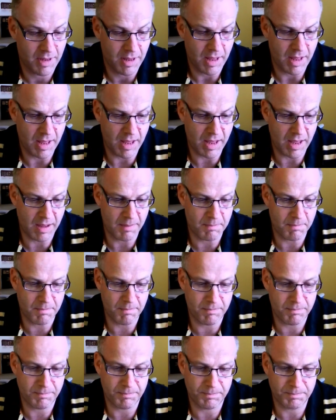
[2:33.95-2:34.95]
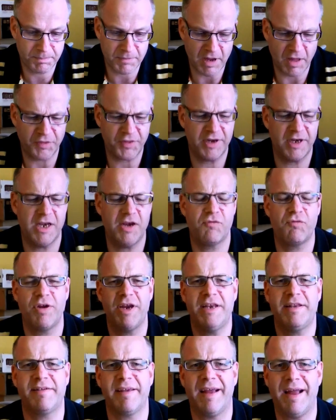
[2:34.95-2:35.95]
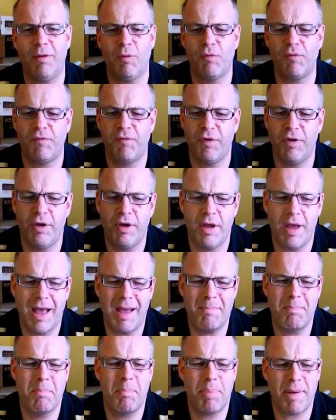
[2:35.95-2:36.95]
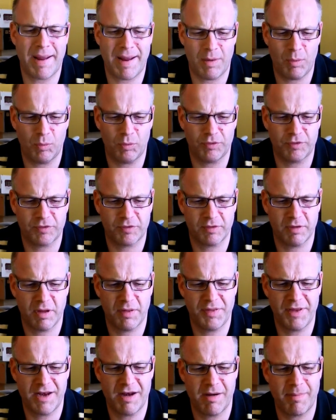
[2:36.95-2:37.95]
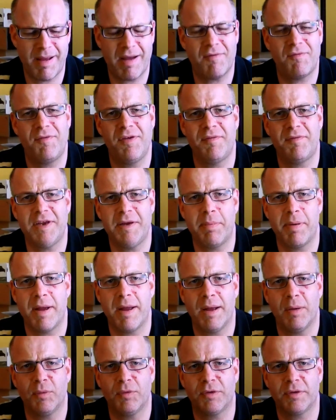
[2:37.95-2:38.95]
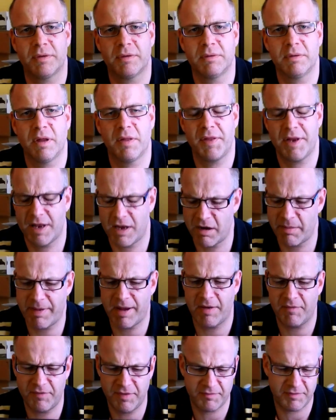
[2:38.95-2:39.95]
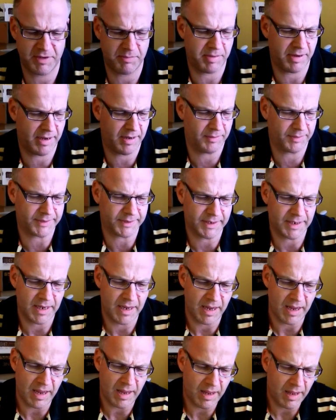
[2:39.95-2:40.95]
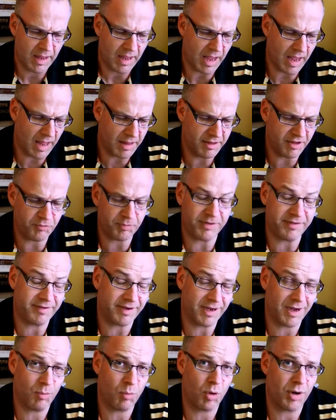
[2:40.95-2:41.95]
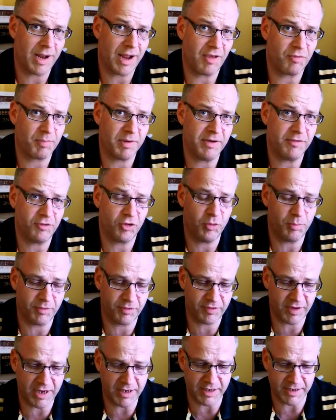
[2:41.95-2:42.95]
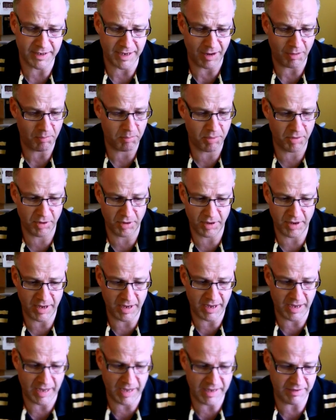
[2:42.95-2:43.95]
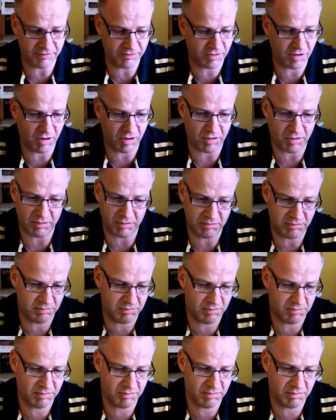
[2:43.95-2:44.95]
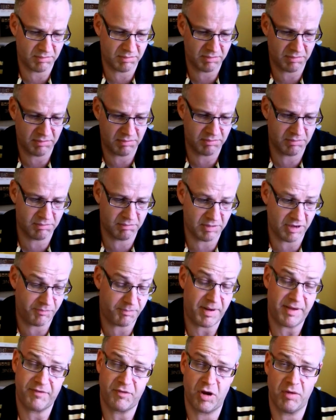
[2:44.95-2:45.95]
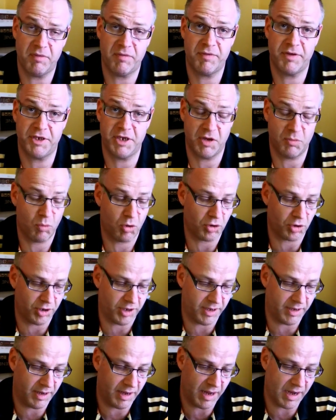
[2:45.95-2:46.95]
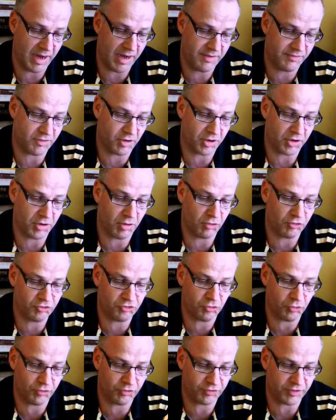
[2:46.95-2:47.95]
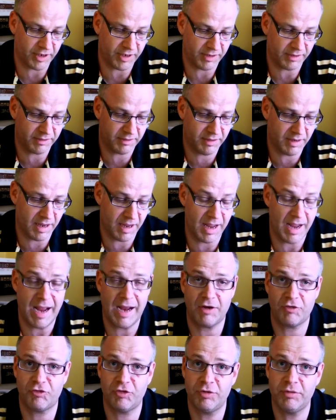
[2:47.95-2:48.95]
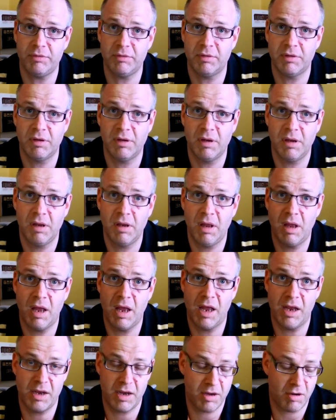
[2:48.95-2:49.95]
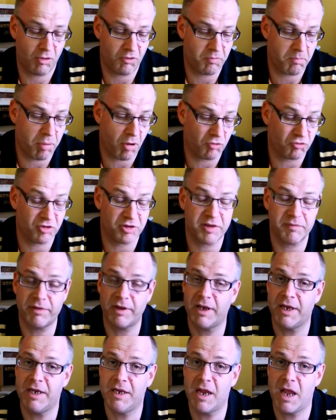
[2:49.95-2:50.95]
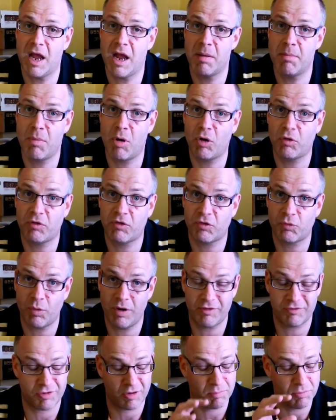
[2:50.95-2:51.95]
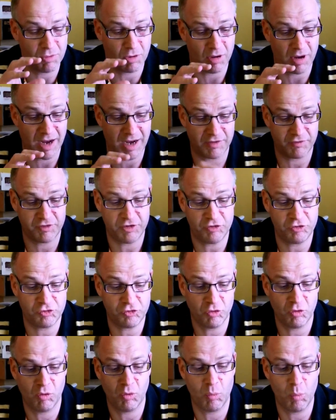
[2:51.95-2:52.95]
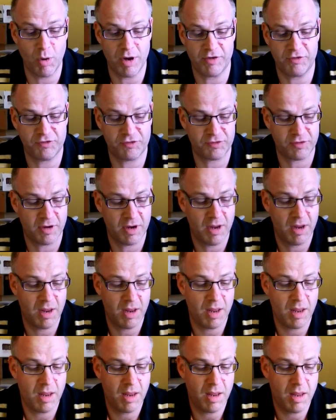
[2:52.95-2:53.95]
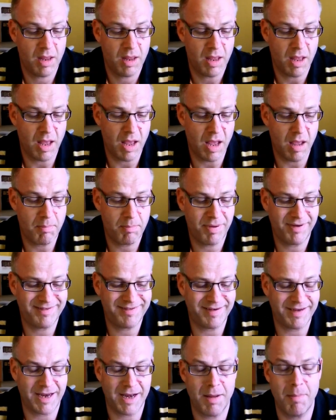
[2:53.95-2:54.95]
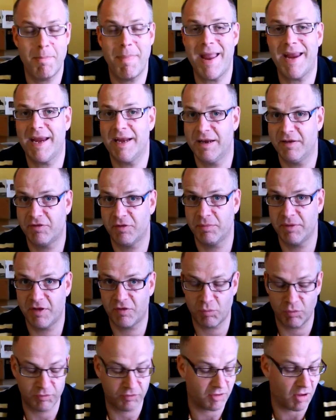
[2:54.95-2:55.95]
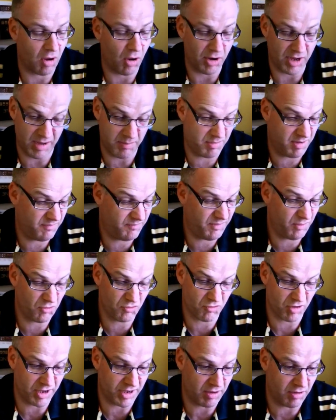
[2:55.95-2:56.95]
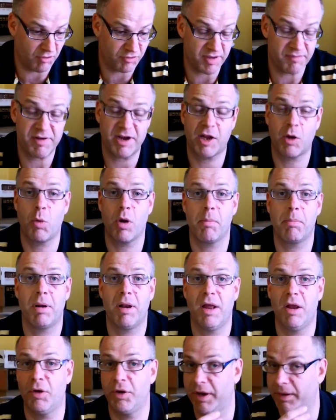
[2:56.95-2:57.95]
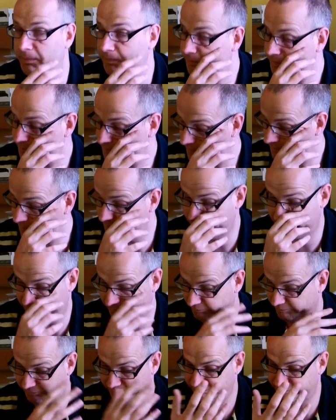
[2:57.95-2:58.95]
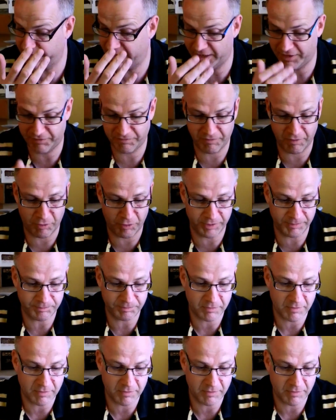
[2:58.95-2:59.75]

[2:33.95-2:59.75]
I think these retail for about, I think they're about £50. I think they're about £50. This particular one has been superseded now, but it's basically got everything you'd want on it. It's got a nice joystick action, nice positively micro switched. I'm not actually sure which particular mechanism this one's got on it. It feels really nice. I've had a quick play on it, and it's fine.